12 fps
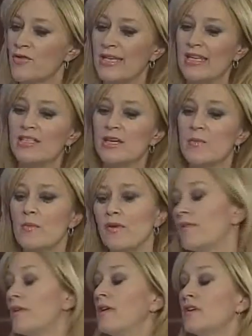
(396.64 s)
there's any type
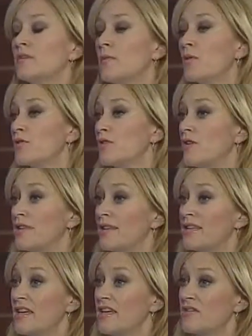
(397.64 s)
of an explosion or a
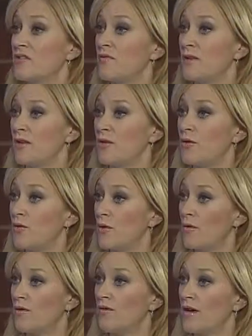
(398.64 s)
catastrophe, you're
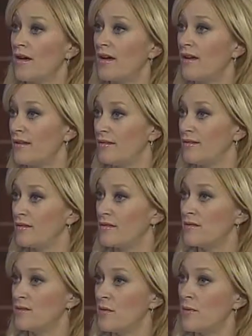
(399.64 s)
notified,
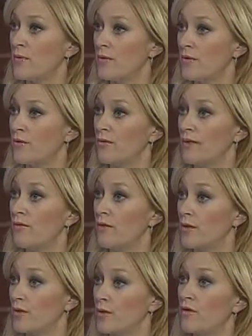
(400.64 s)
and people on your
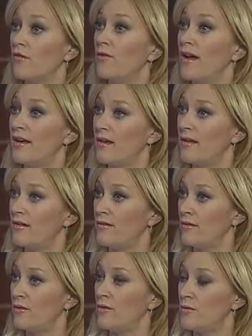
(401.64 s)
level are notified,
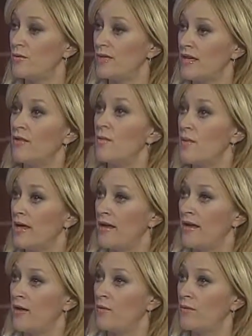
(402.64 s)
and you send the
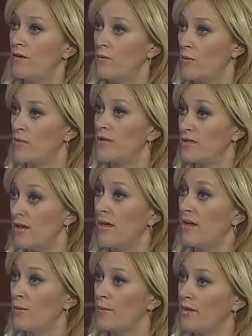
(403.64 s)
men out and women to
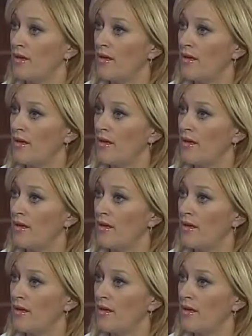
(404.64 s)
help.